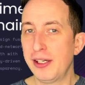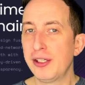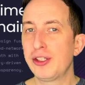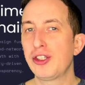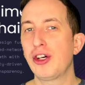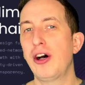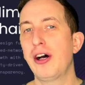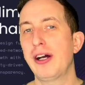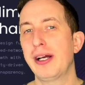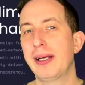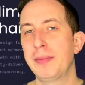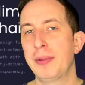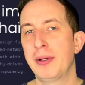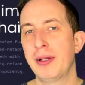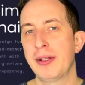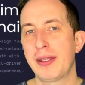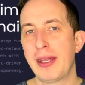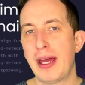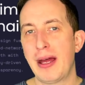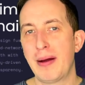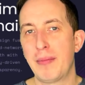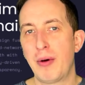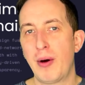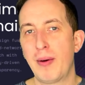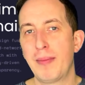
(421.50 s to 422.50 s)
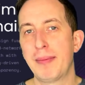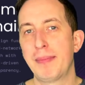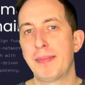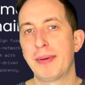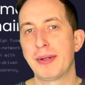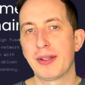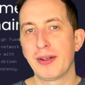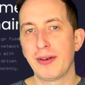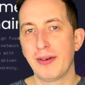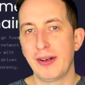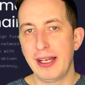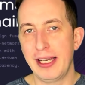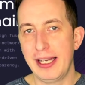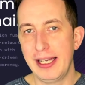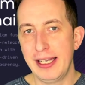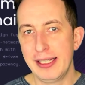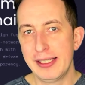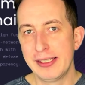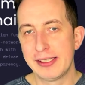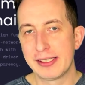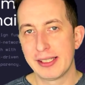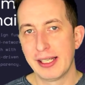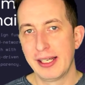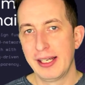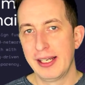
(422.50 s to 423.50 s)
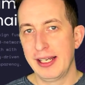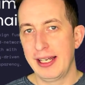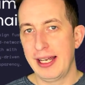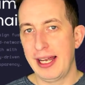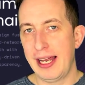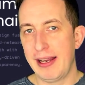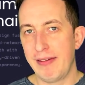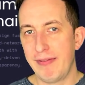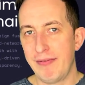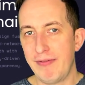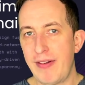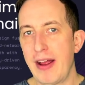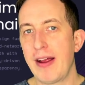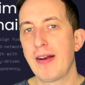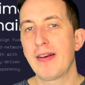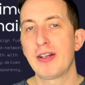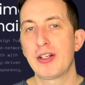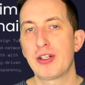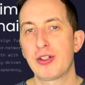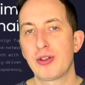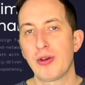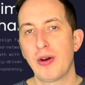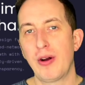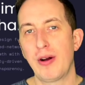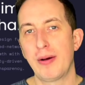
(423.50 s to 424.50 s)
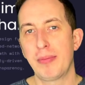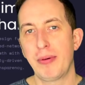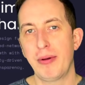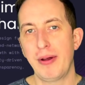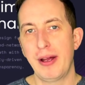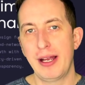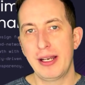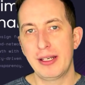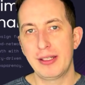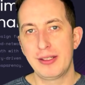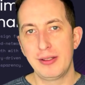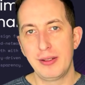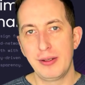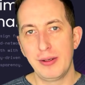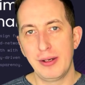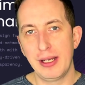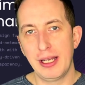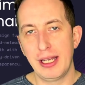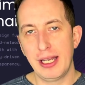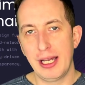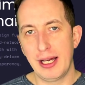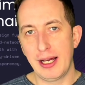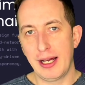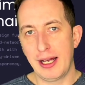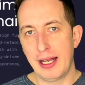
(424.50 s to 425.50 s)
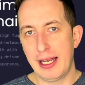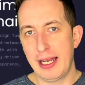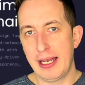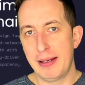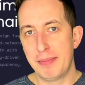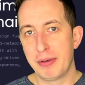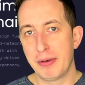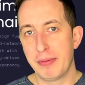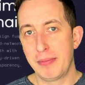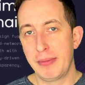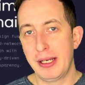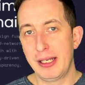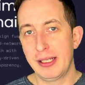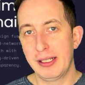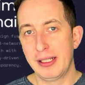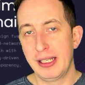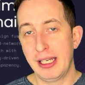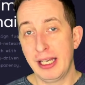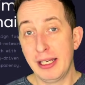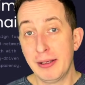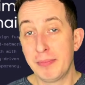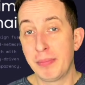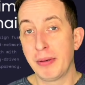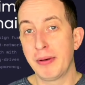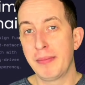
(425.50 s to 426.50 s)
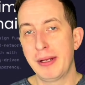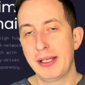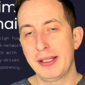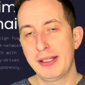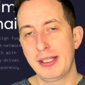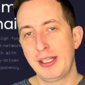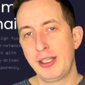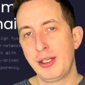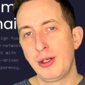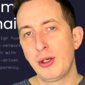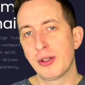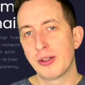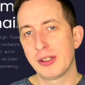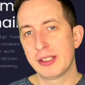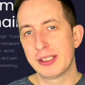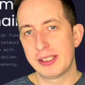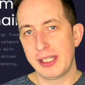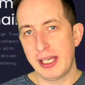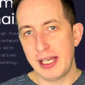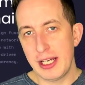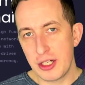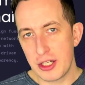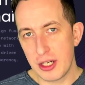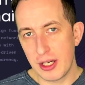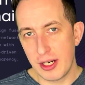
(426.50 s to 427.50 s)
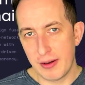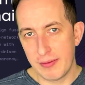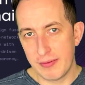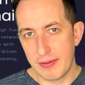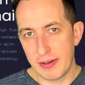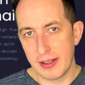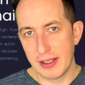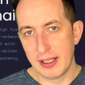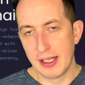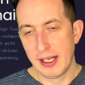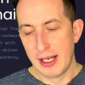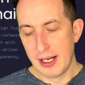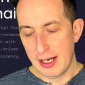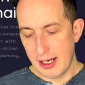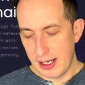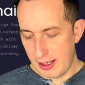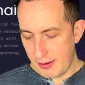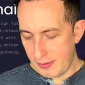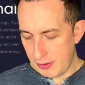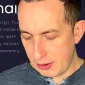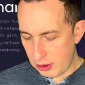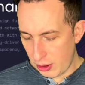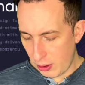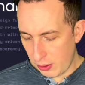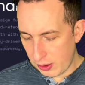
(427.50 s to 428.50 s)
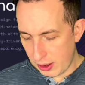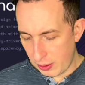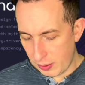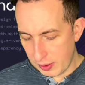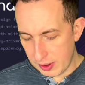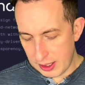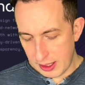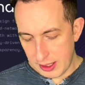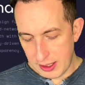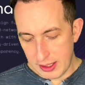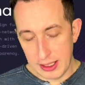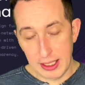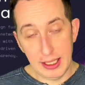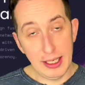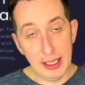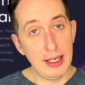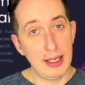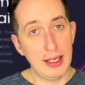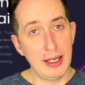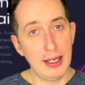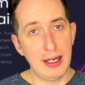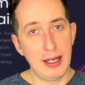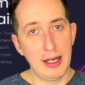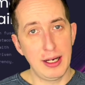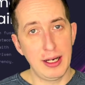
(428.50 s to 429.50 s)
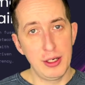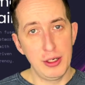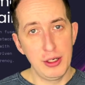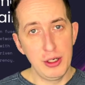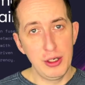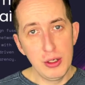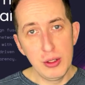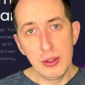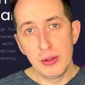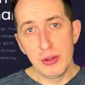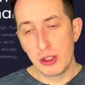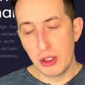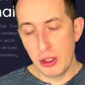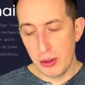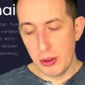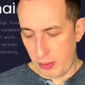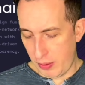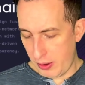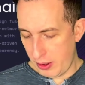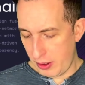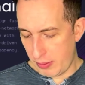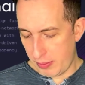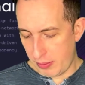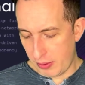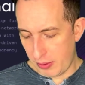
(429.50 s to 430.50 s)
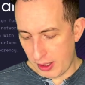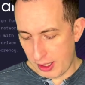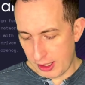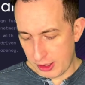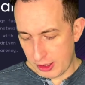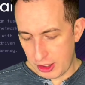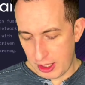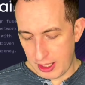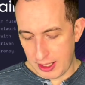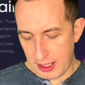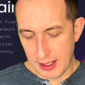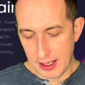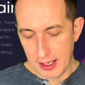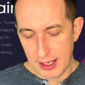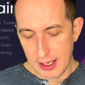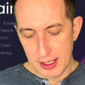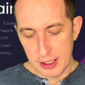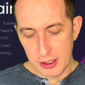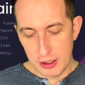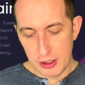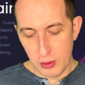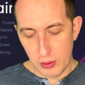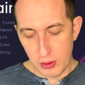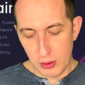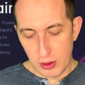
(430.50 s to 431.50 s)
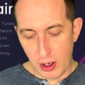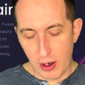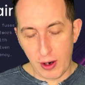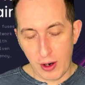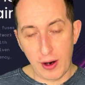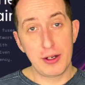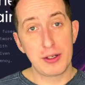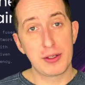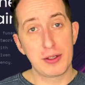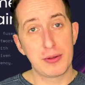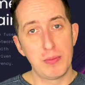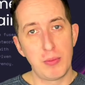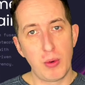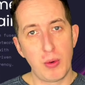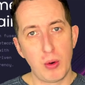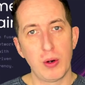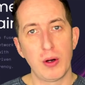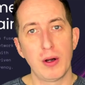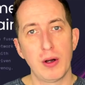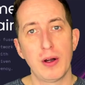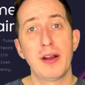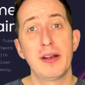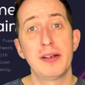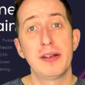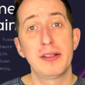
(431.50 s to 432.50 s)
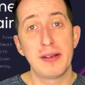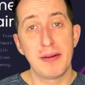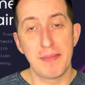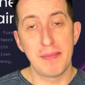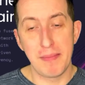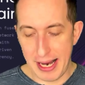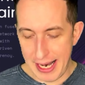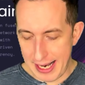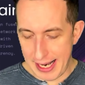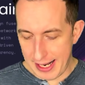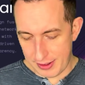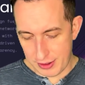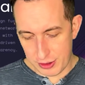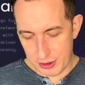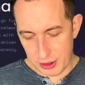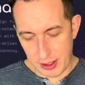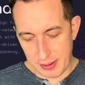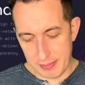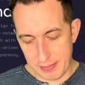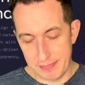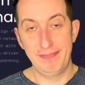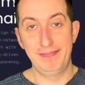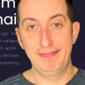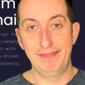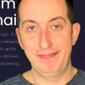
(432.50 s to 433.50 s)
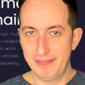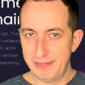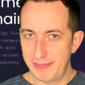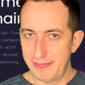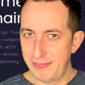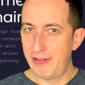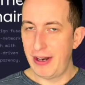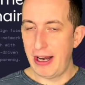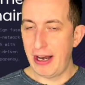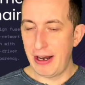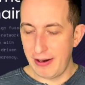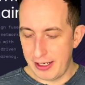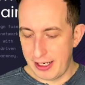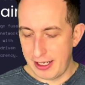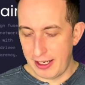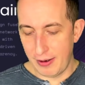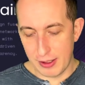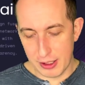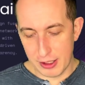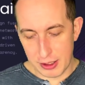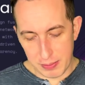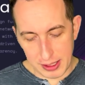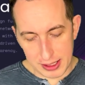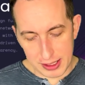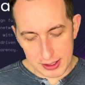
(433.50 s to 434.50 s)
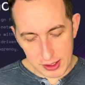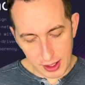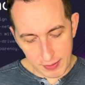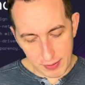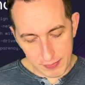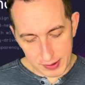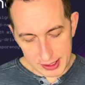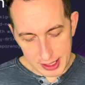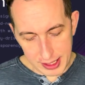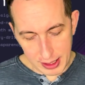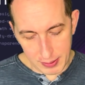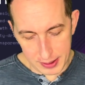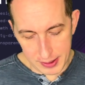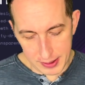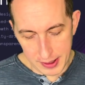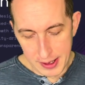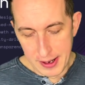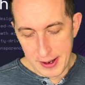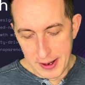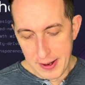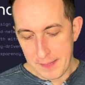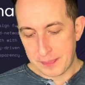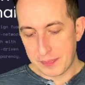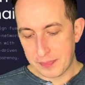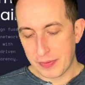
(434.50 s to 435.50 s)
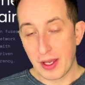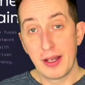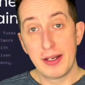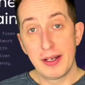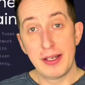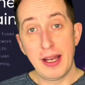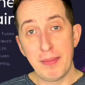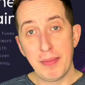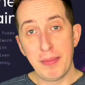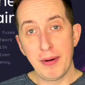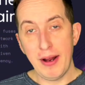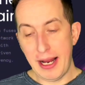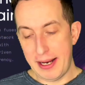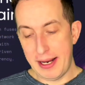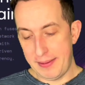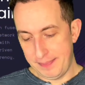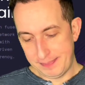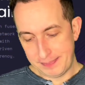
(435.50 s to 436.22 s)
talk about it at that moment, but there is a very strong plan to implement the utilization of the token within the new 2.0 blockchain to cause more demand. So I'm very curious myself on that one. Number eight,